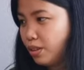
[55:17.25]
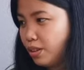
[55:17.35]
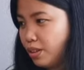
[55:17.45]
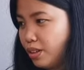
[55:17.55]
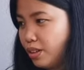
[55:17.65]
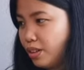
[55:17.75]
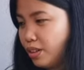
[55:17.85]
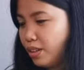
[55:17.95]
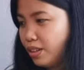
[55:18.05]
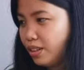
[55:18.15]

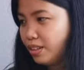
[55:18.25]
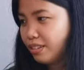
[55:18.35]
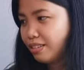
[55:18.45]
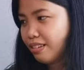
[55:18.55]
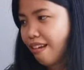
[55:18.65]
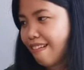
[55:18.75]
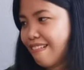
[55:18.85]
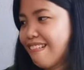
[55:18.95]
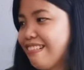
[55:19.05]
[no speech]